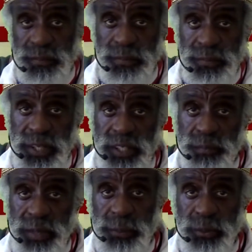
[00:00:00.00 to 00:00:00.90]
then the
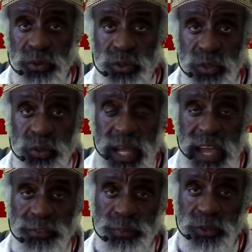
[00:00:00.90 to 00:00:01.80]
people who do have
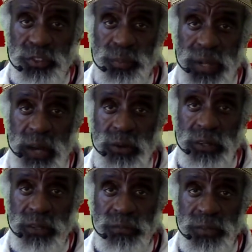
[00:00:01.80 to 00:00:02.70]
spiritual power
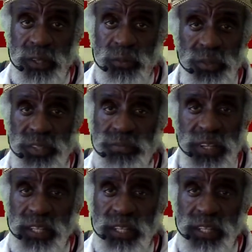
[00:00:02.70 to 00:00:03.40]
will defeat us.